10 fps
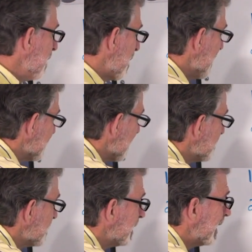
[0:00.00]
that means I'm
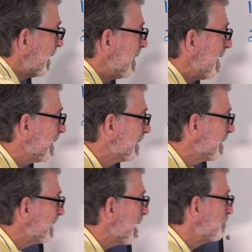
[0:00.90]
still in the
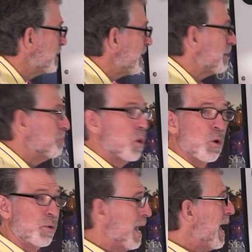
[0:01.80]
accepting
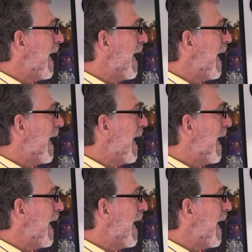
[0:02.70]
mode.